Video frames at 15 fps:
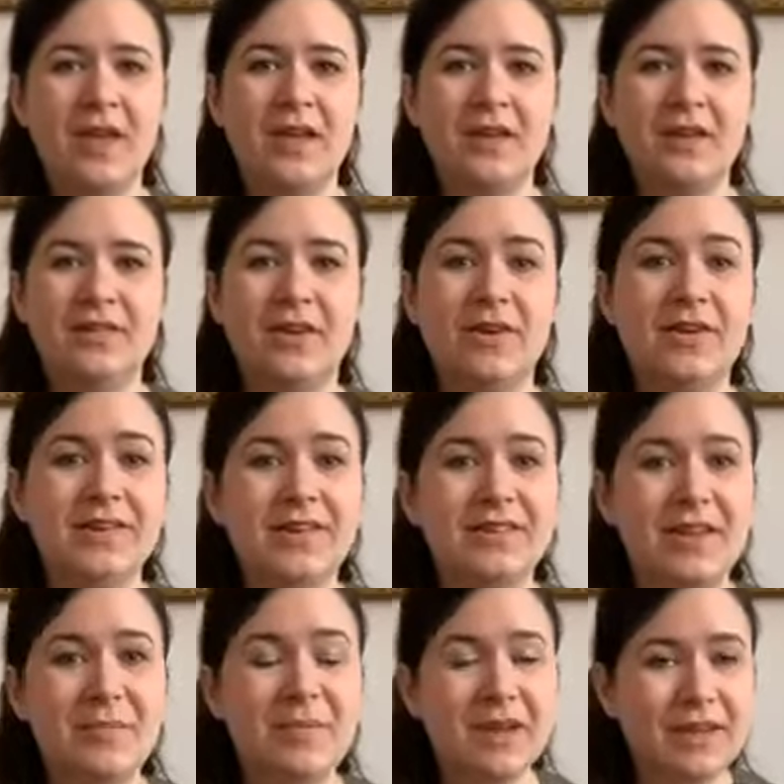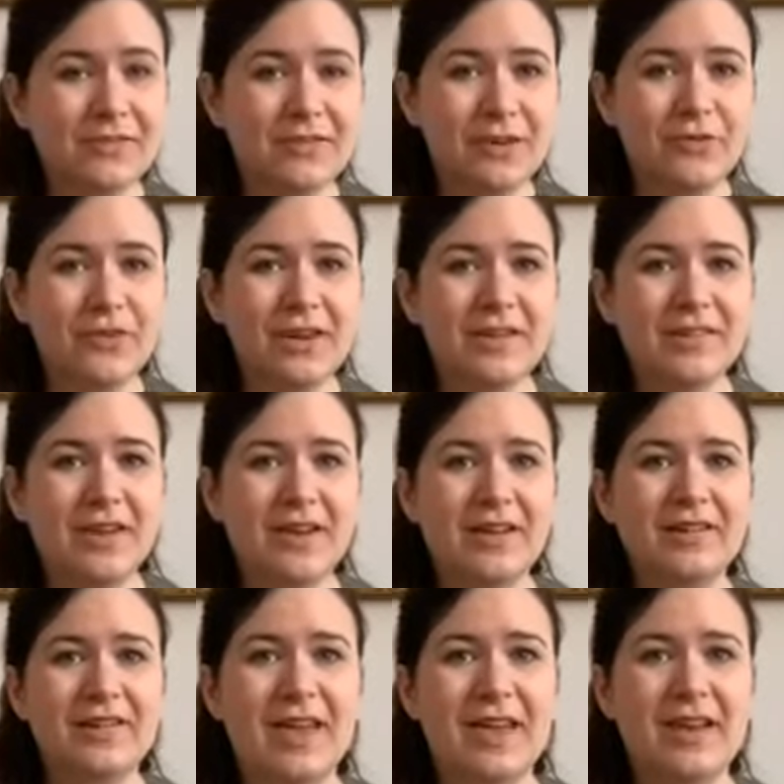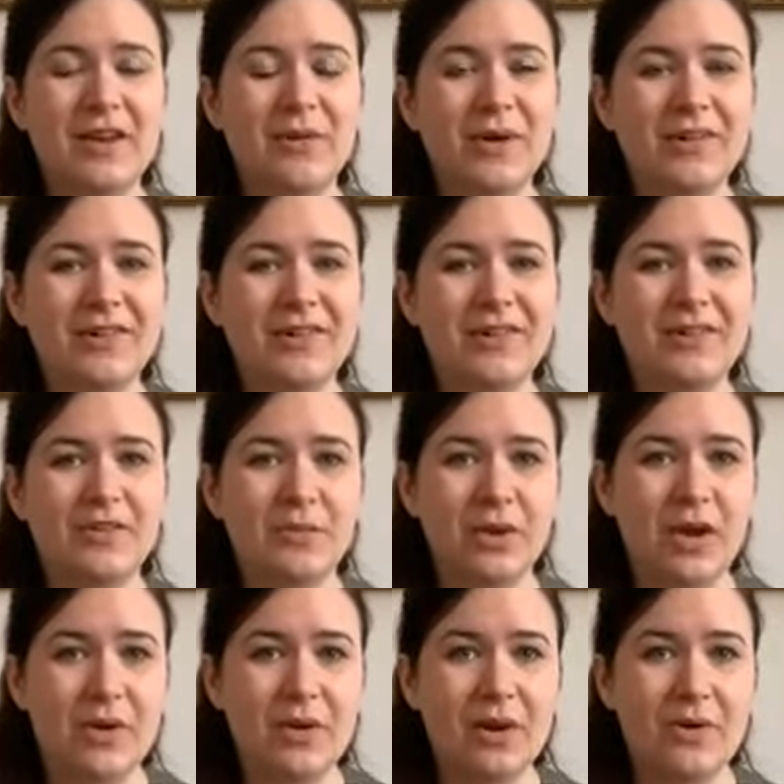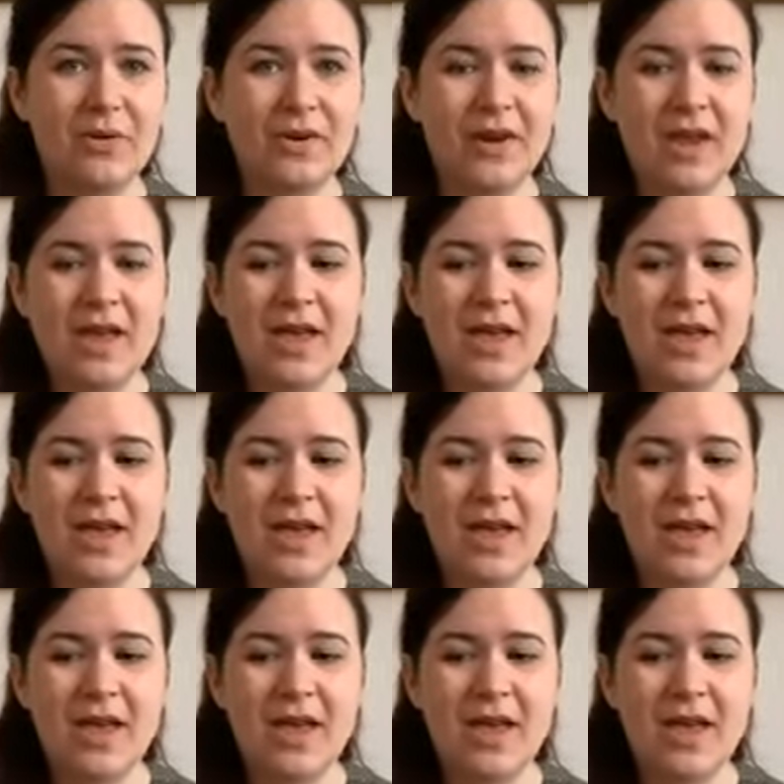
So as I said, please feel free to ask any questions as we go along.